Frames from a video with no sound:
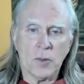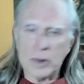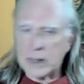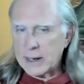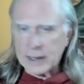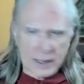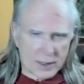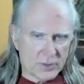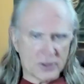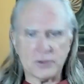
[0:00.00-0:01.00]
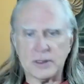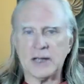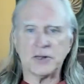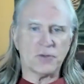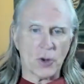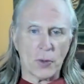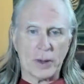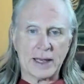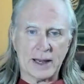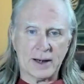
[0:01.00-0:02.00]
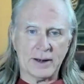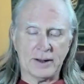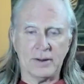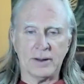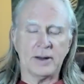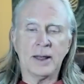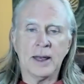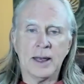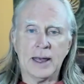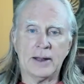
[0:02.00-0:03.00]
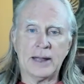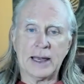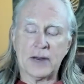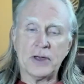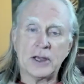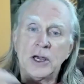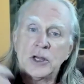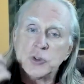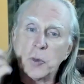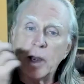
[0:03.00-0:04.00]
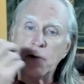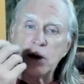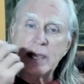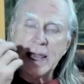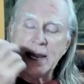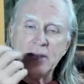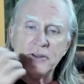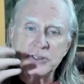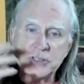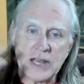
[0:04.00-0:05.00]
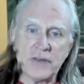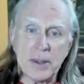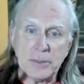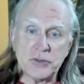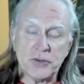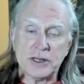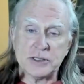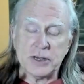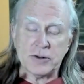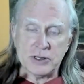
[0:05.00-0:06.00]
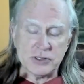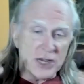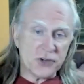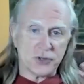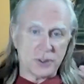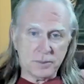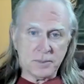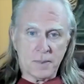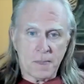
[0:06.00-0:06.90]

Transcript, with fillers: we kind of get into this nice flowing kind of deal and and that kind of thing so whenever we get into the state of hemispheric synchronization